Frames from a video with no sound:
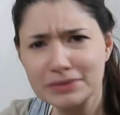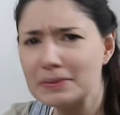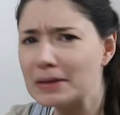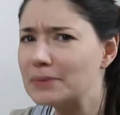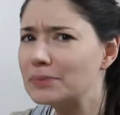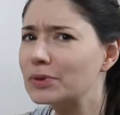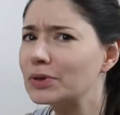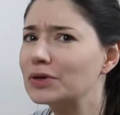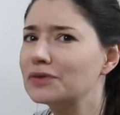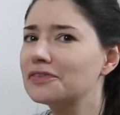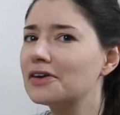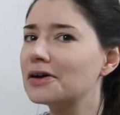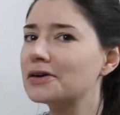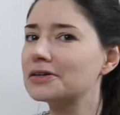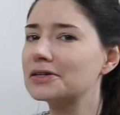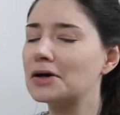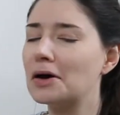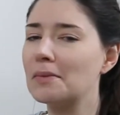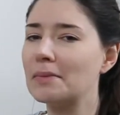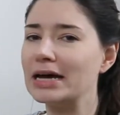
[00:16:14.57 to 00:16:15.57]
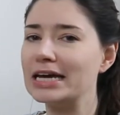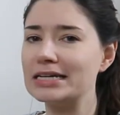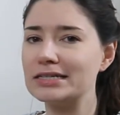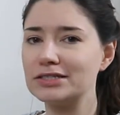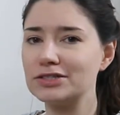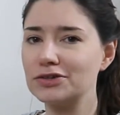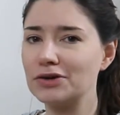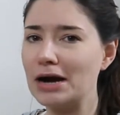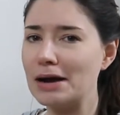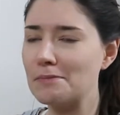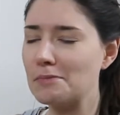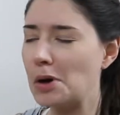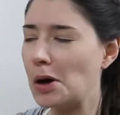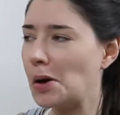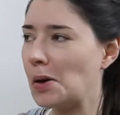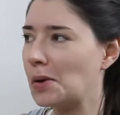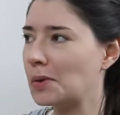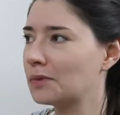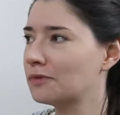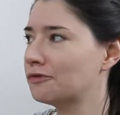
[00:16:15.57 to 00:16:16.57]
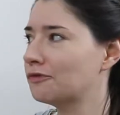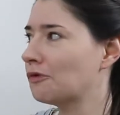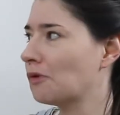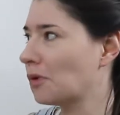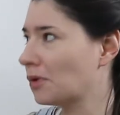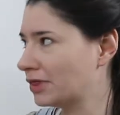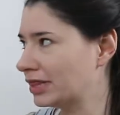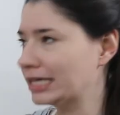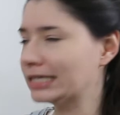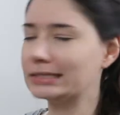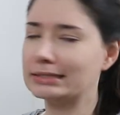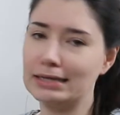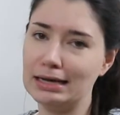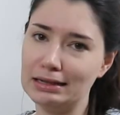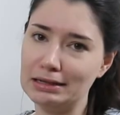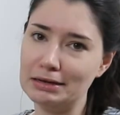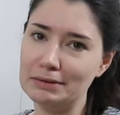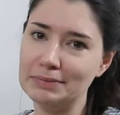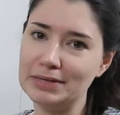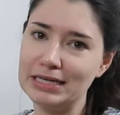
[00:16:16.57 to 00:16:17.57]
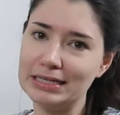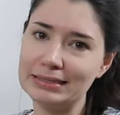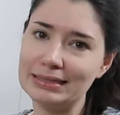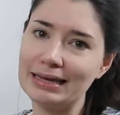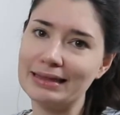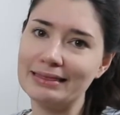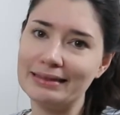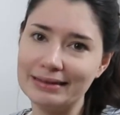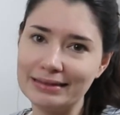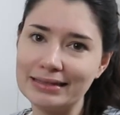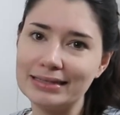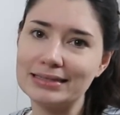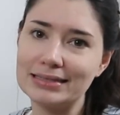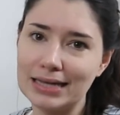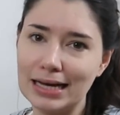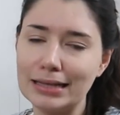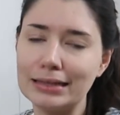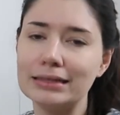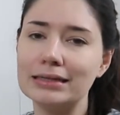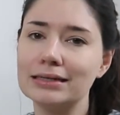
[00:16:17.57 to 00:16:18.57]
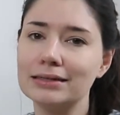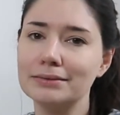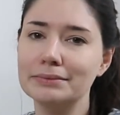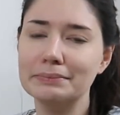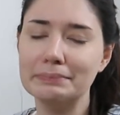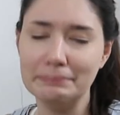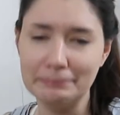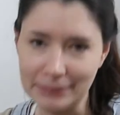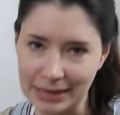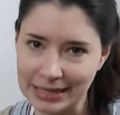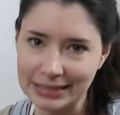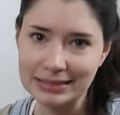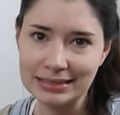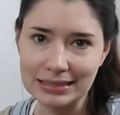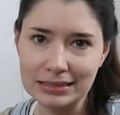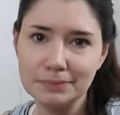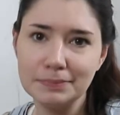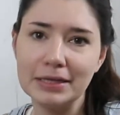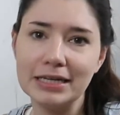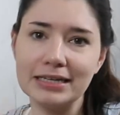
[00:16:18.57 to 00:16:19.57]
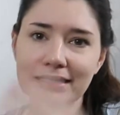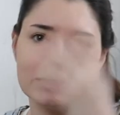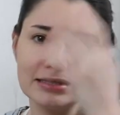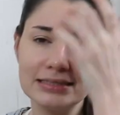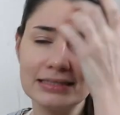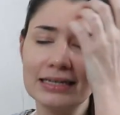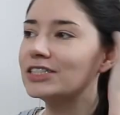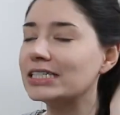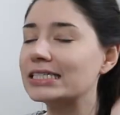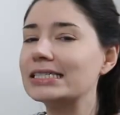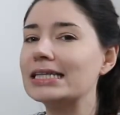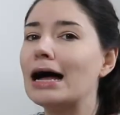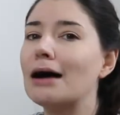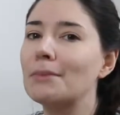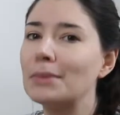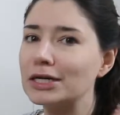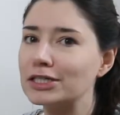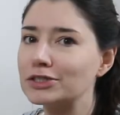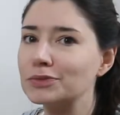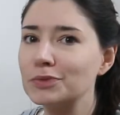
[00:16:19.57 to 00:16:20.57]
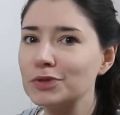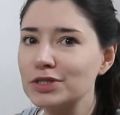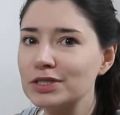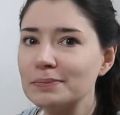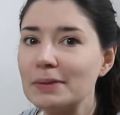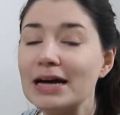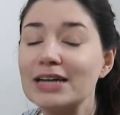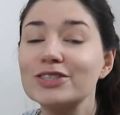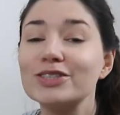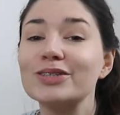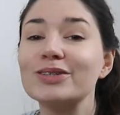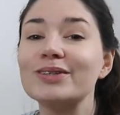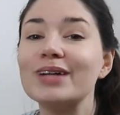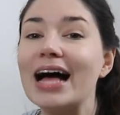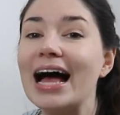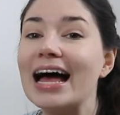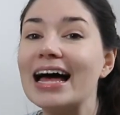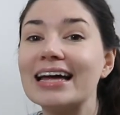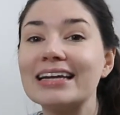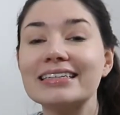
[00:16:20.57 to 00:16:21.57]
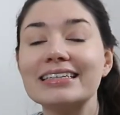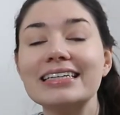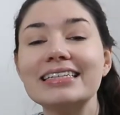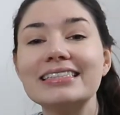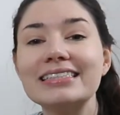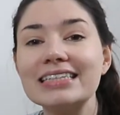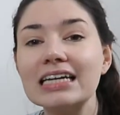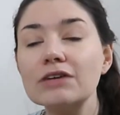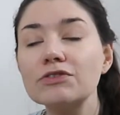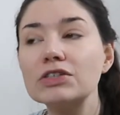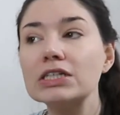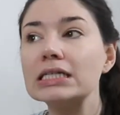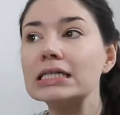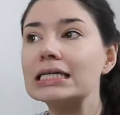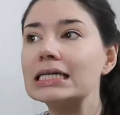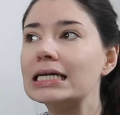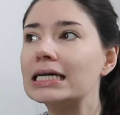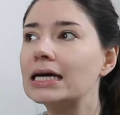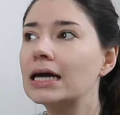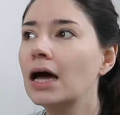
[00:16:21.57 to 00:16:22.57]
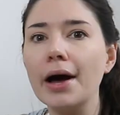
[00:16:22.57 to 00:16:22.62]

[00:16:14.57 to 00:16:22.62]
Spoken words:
people who voted on my Instagram poll for this color, because I think this color makes this piece just that much more special. And it's definitely